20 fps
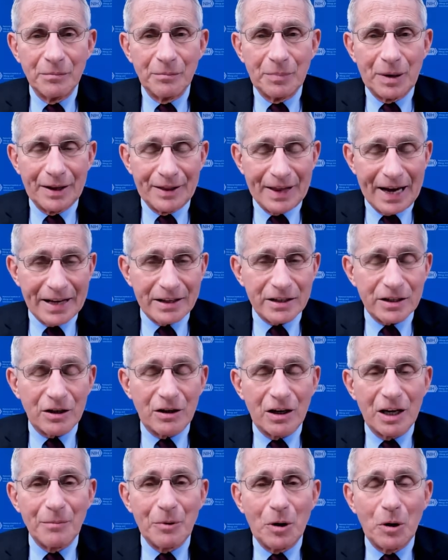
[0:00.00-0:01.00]
By that
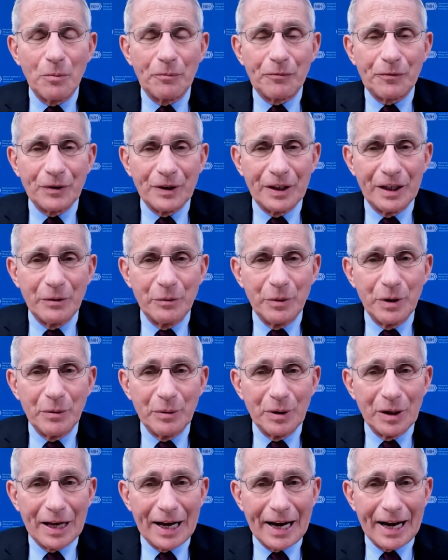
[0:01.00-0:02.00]
time, hopefully, we
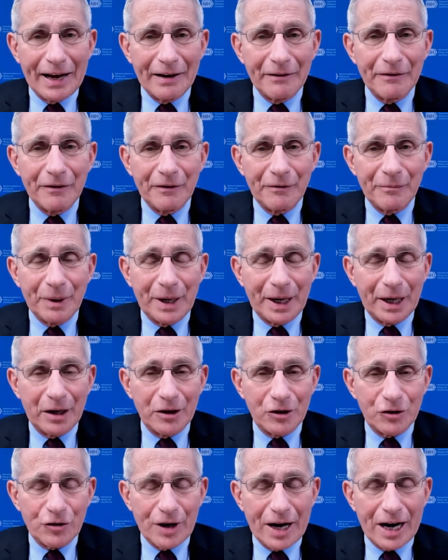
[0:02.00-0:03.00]
will have, by
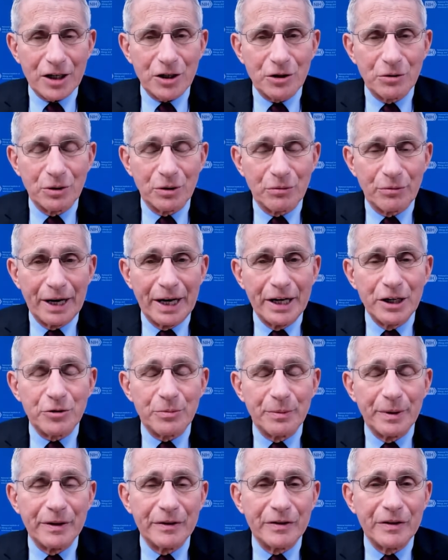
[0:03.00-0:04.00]
contractual
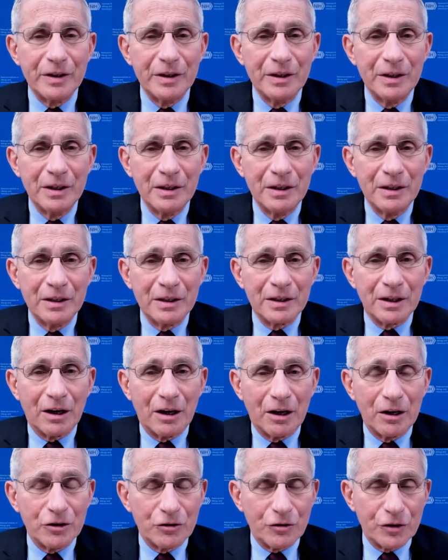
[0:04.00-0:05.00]
arrangement, the
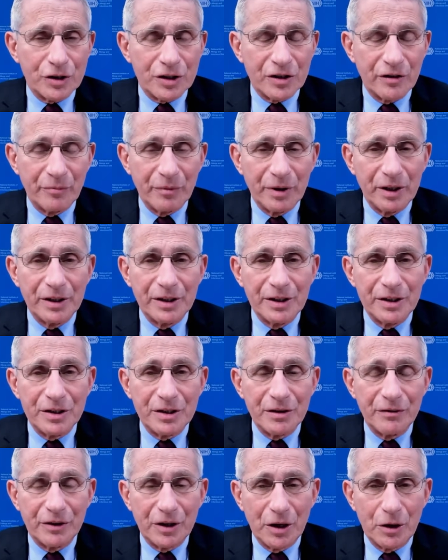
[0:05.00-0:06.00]
hundreds of
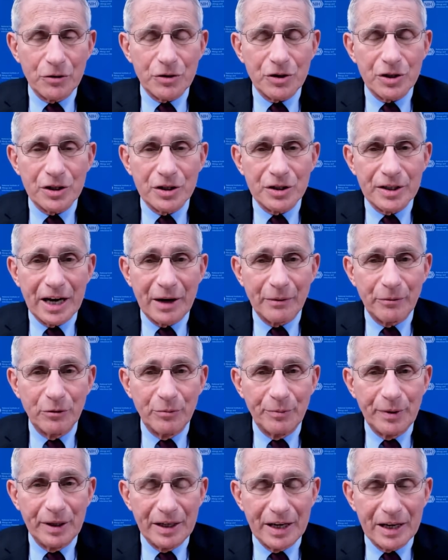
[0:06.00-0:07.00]
millions of doses that
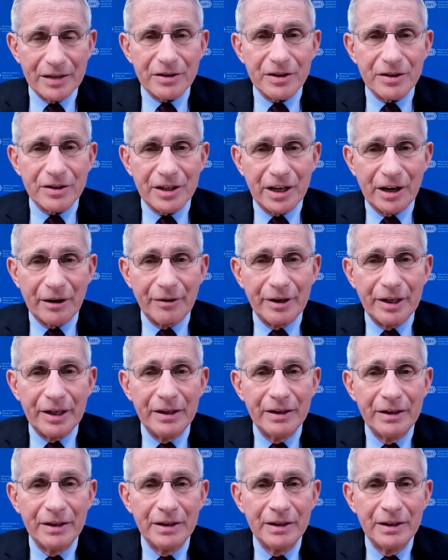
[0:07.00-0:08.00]
will be
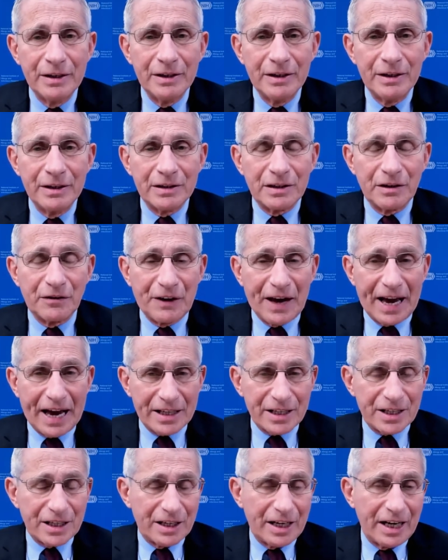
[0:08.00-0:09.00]
necessary to
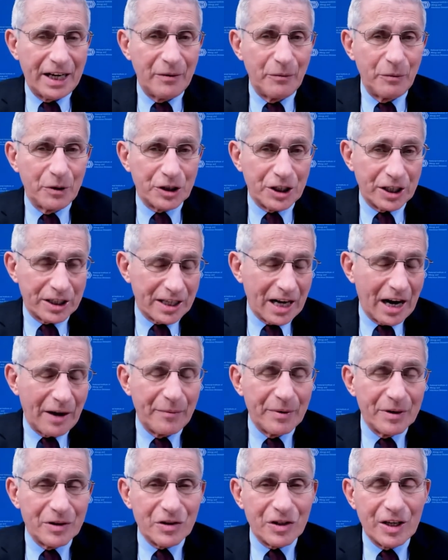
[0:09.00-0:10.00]
vaccinate, which, as I've
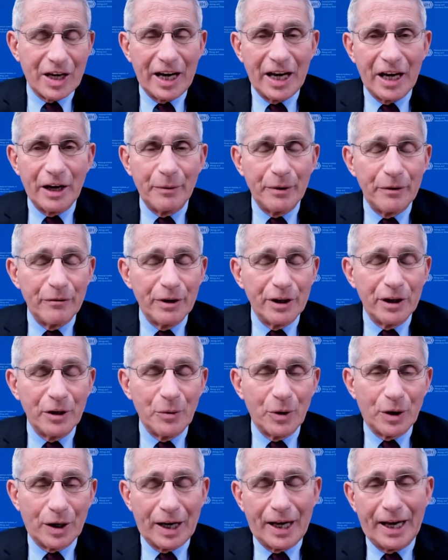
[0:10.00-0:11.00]
been saying, we really
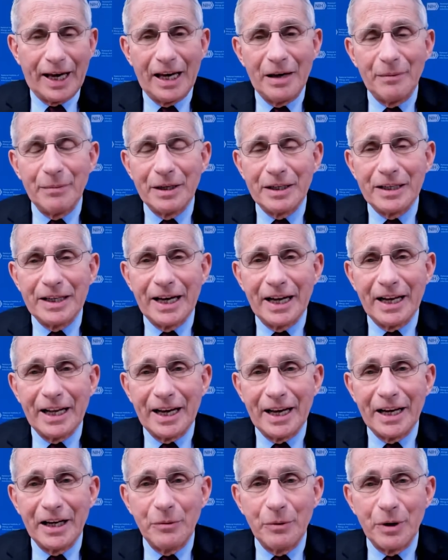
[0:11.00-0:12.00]
want to aim at
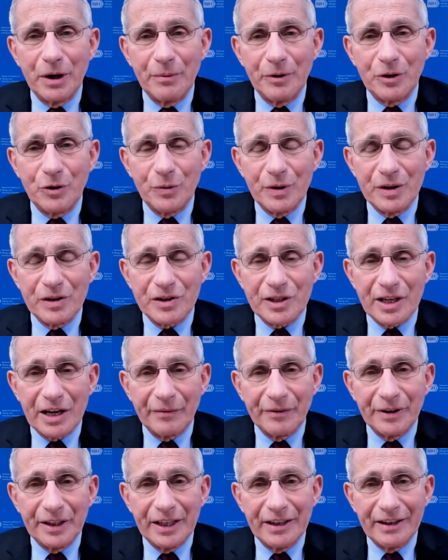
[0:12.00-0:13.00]
getting anywhere between
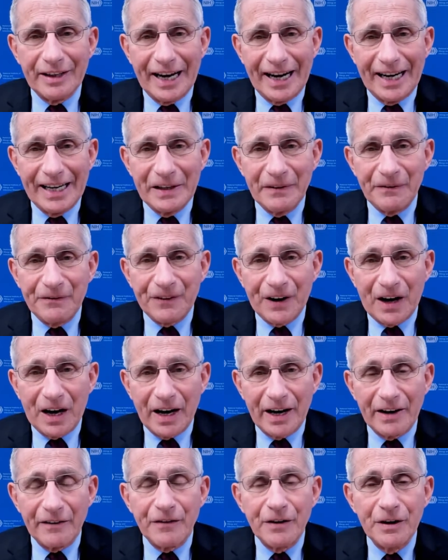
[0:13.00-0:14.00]
70 and
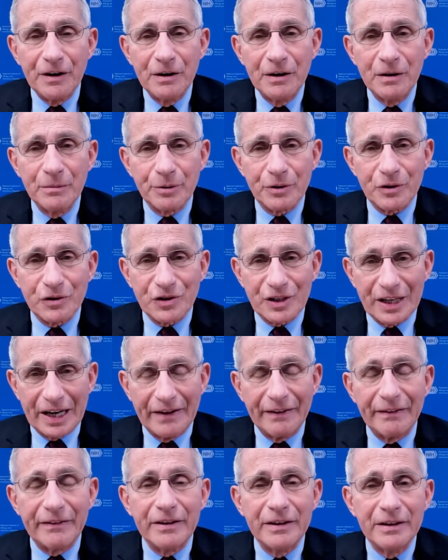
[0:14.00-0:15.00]

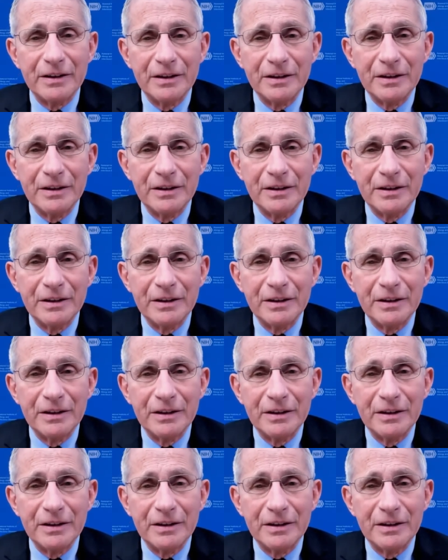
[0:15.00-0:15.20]
85%